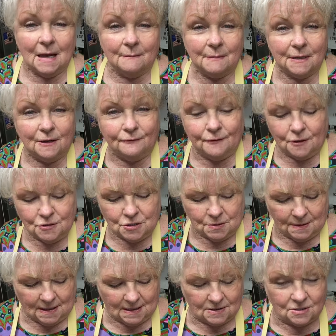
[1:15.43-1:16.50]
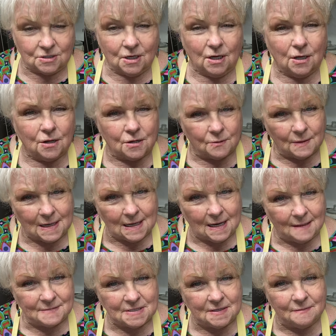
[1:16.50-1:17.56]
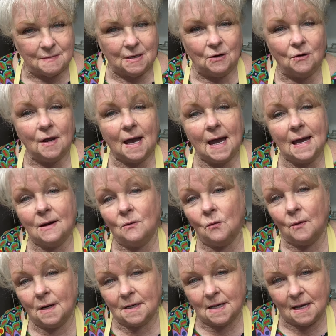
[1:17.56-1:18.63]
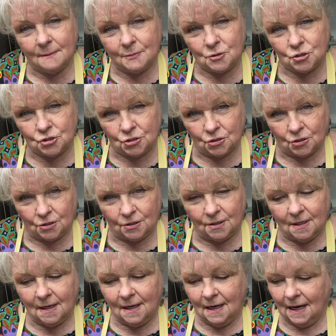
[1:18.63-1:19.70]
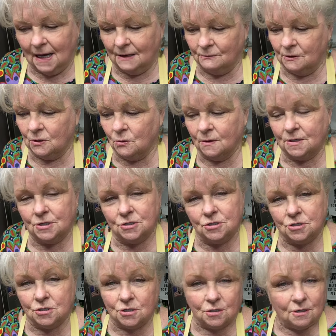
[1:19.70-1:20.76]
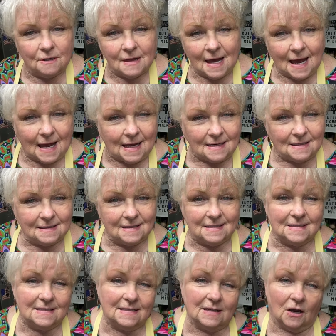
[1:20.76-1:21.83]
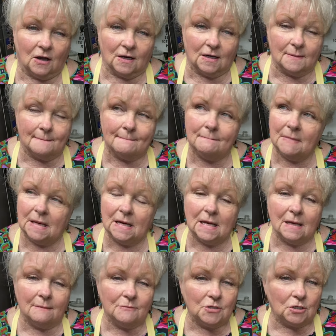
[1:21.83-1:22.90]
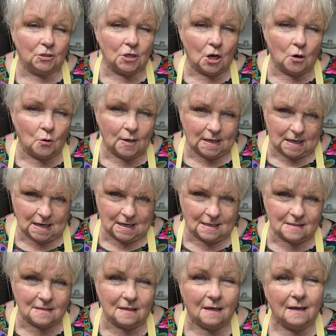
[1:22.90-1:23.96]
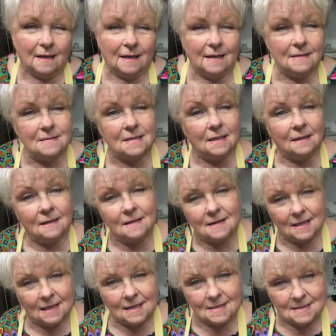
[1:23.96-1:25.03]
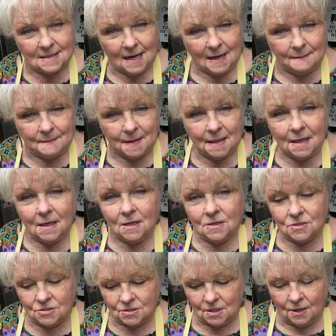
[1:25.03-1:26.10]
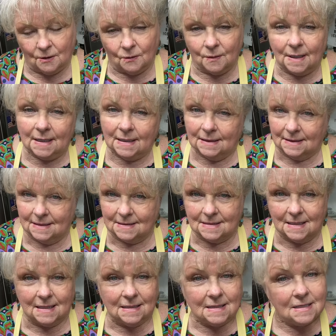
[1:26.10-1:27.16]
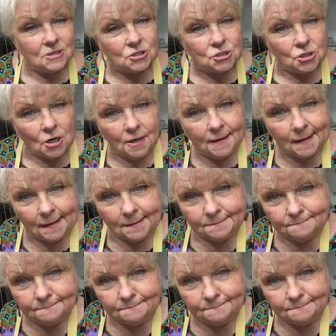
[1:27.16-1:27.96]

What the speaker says: But the first one is 3 cups of milk and 1 cup of sugar, and we're going to stir that and on medium to low heat until it thickens up. So let's get this started.